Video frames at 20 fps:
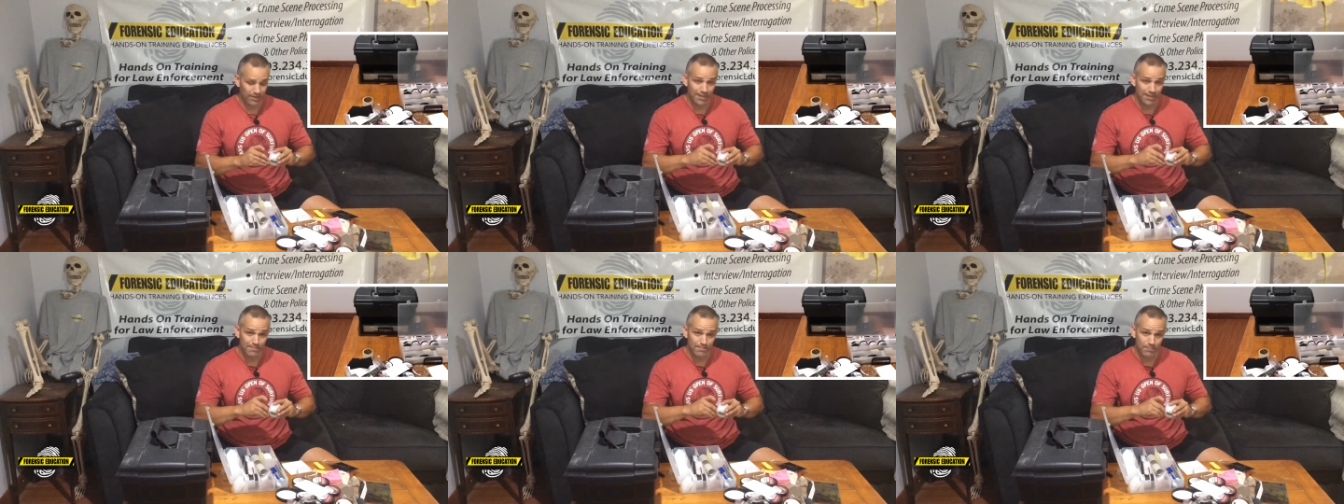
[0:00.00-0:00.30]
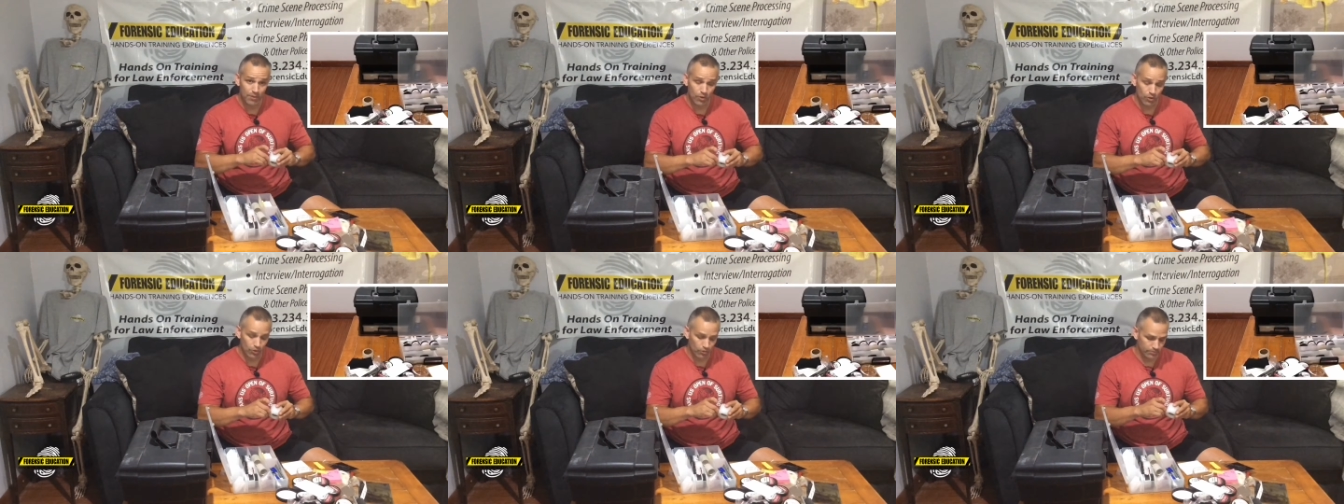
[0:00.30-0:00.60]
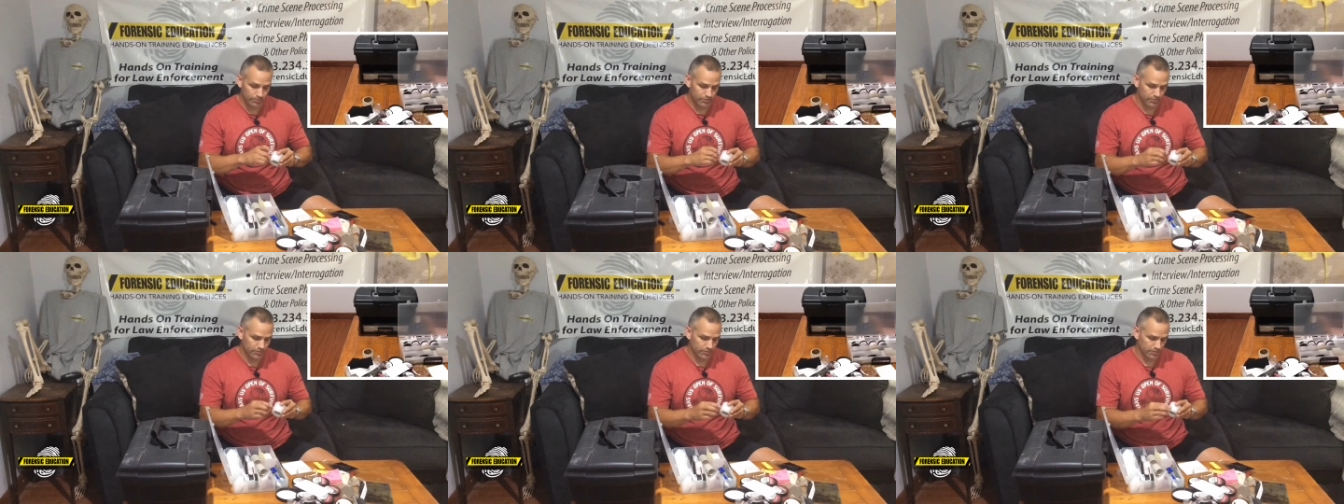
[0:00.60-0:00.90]
light
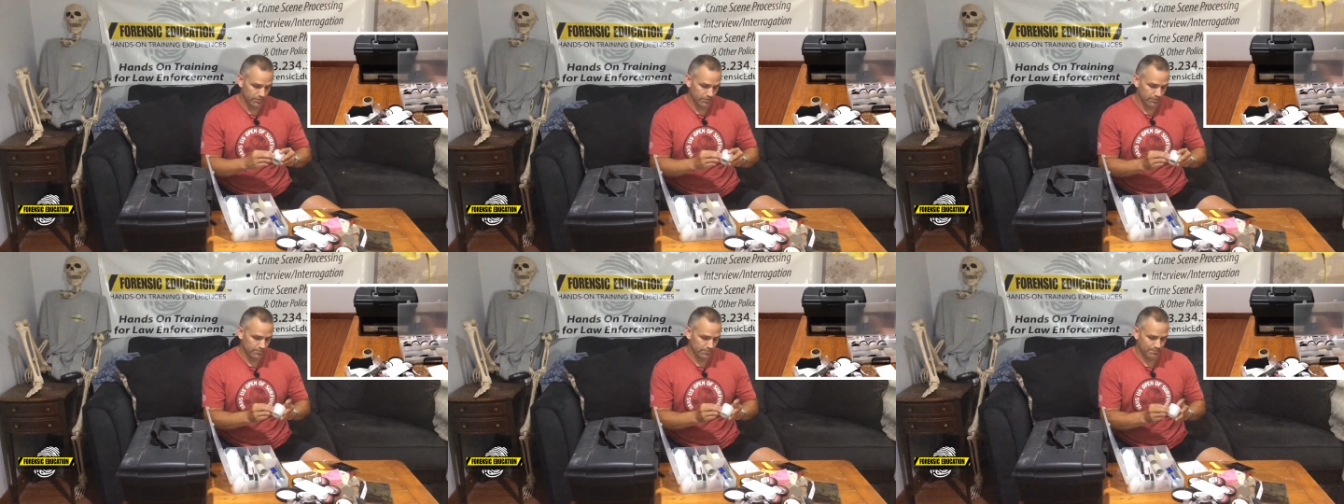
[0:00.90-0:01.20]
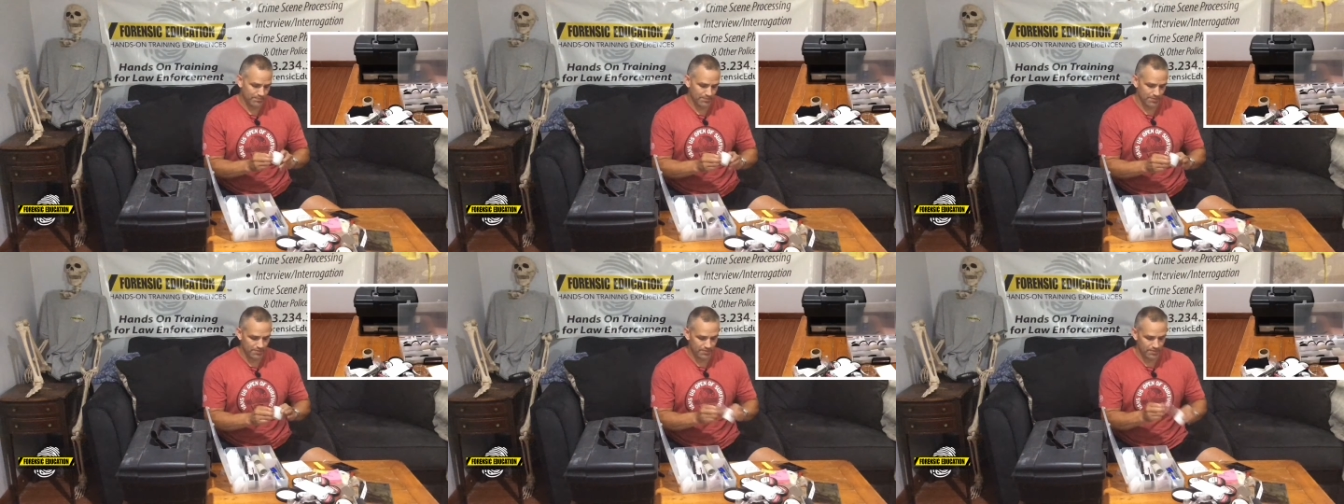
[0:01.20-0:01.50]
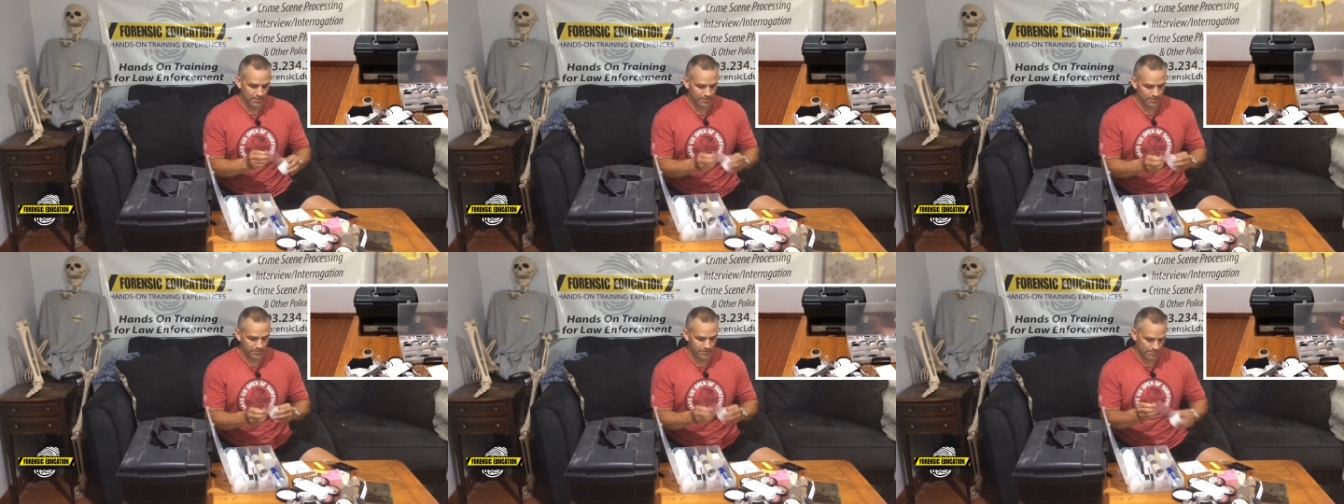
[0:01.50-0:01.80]
bulbs or
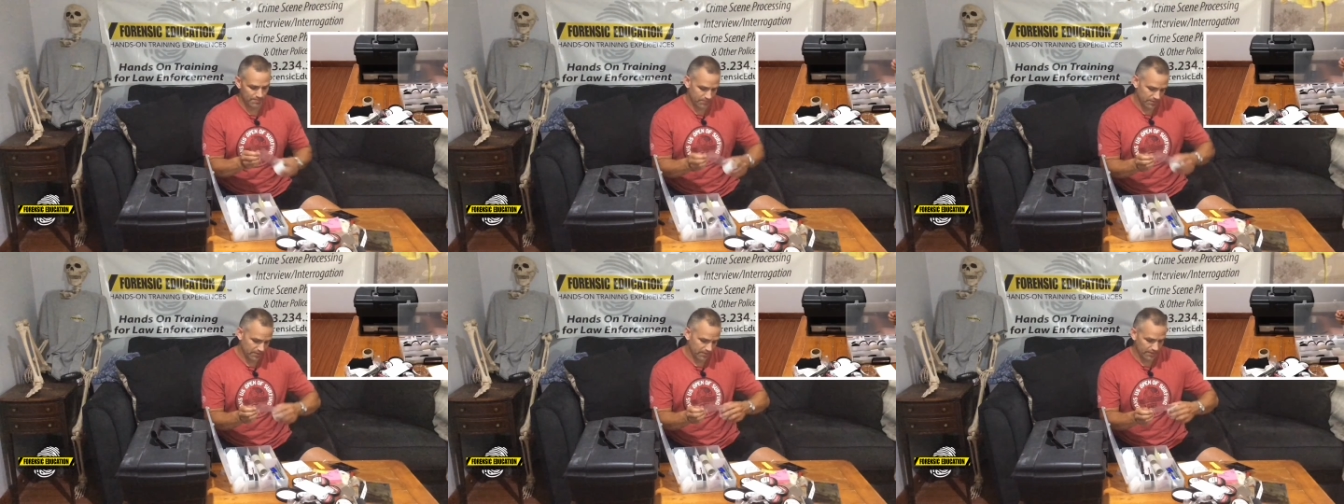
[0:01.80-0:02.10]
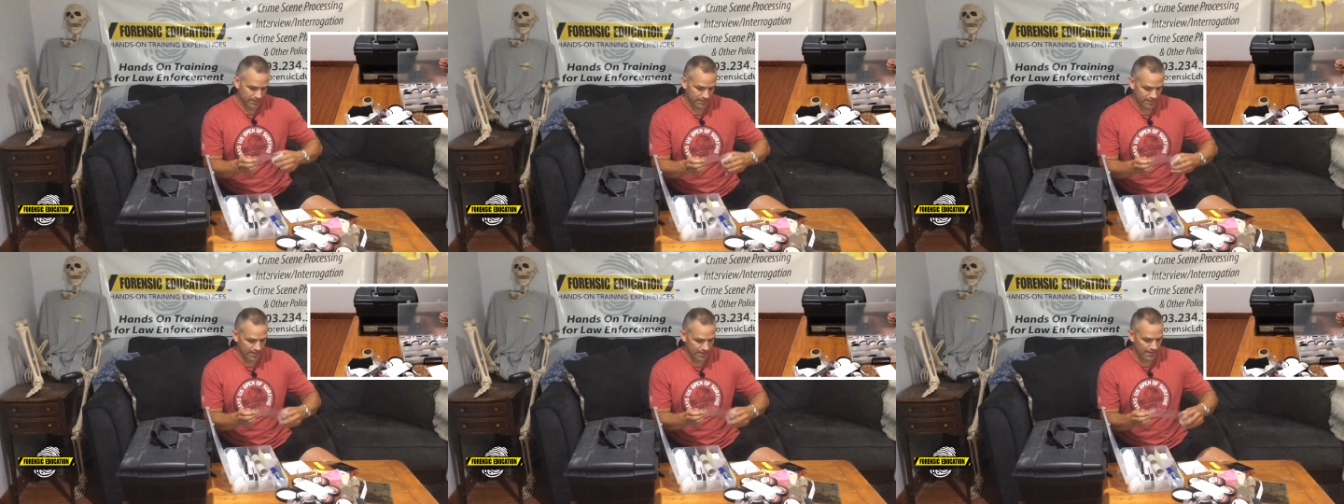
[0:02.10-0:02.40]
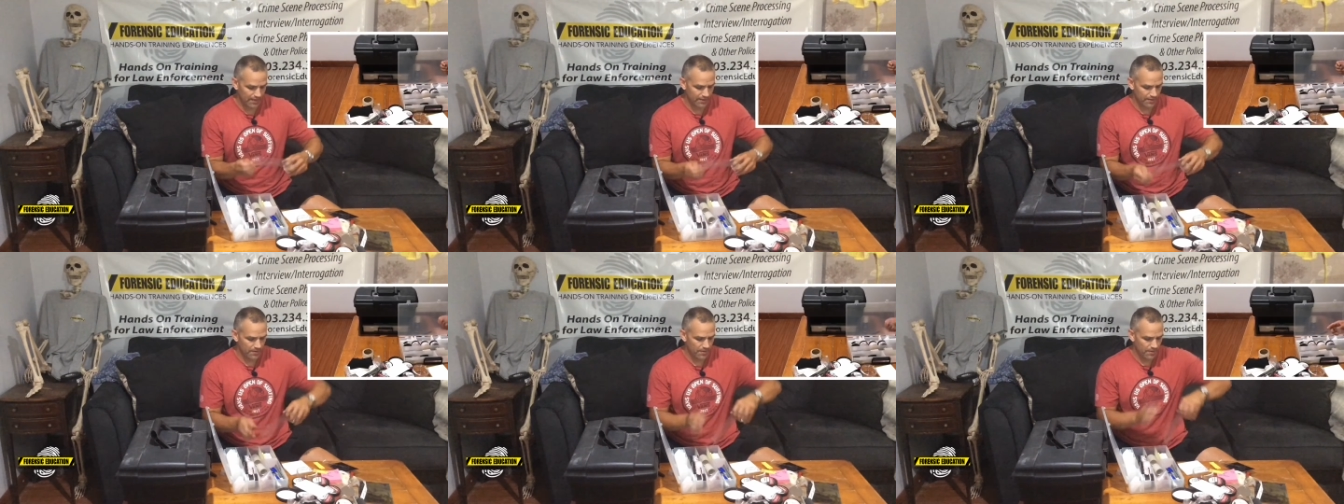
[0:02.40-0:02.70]
something like
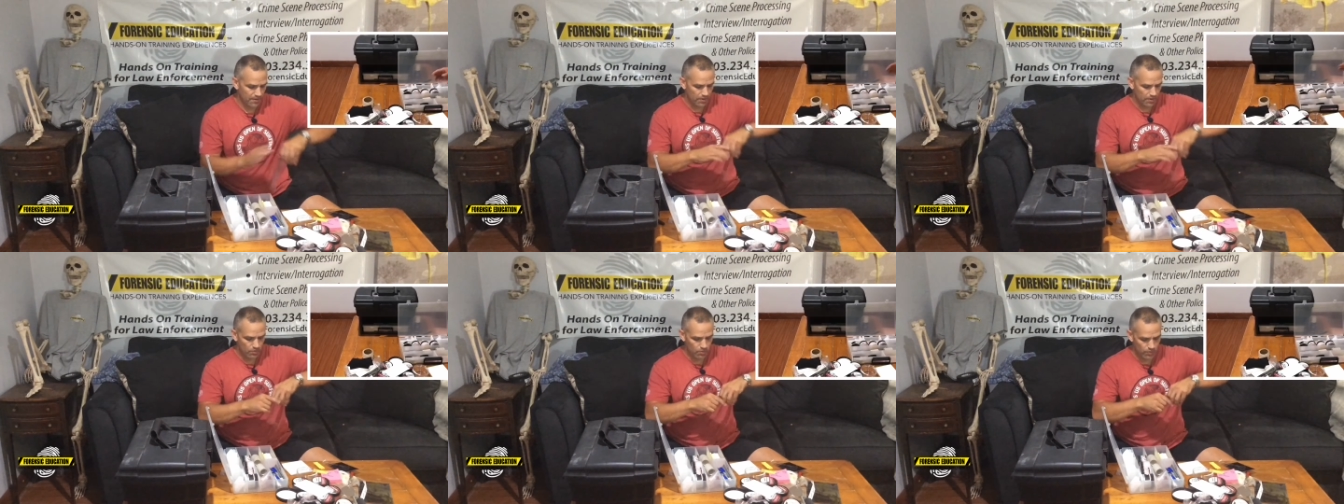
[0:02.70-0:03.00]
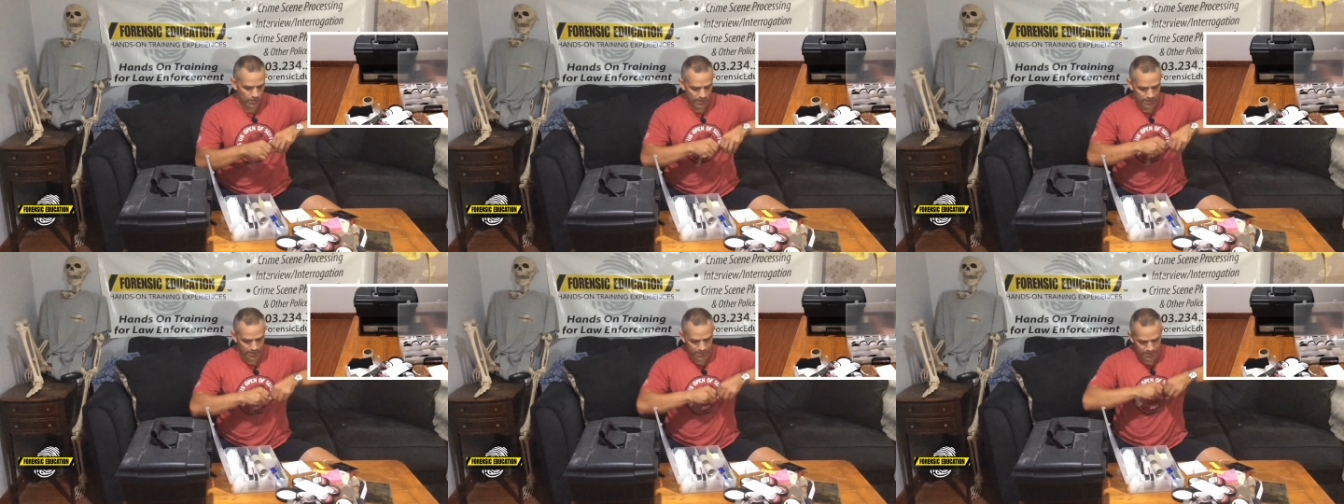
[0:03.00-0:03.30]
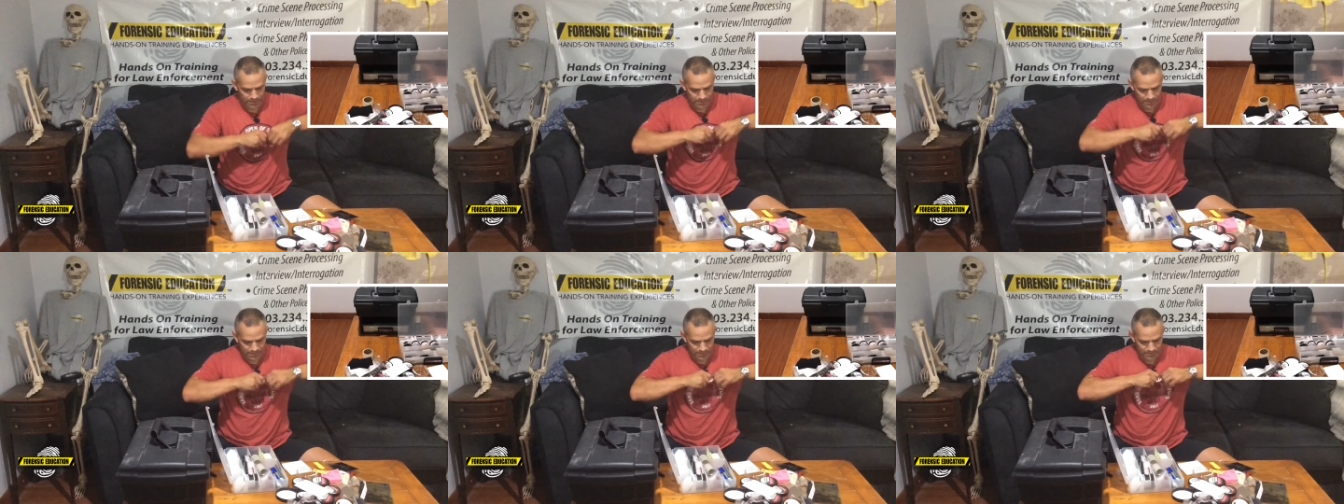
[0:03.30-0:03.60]
that, where